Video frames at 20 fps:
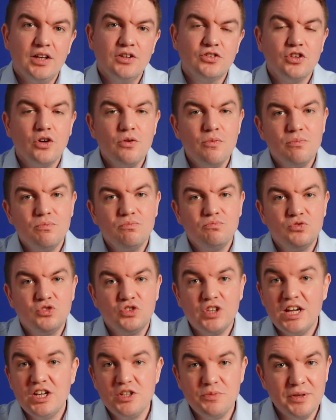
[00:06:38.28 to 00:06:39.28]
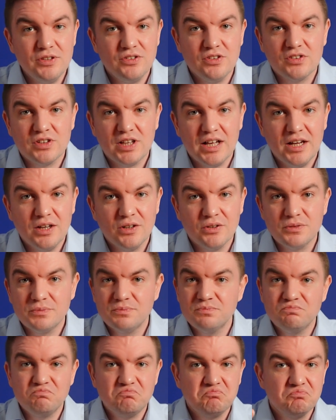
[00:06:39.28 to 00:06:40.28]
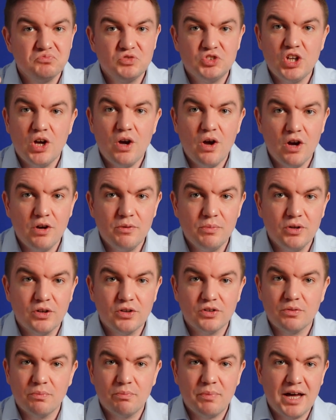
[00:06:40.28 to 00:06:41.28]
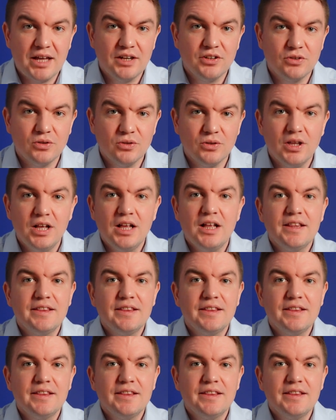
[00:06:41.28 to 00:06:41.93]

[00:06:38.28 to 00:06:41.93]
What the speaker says: So Sage Business Cloud, Zohobooks, Pandle,